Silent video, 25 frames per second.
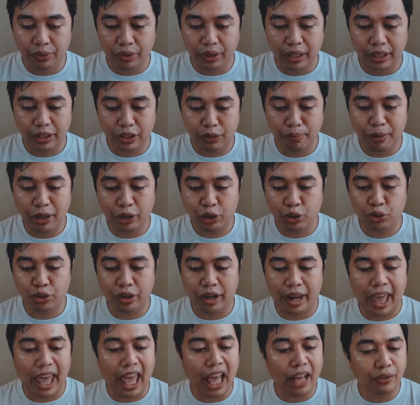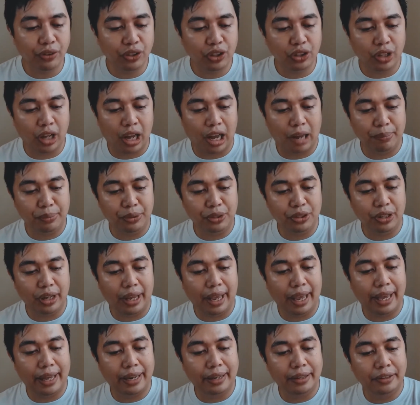it's measured in f-stops,
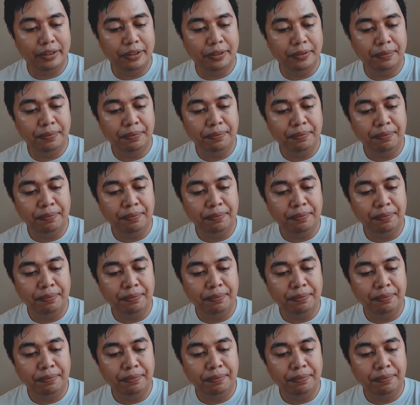and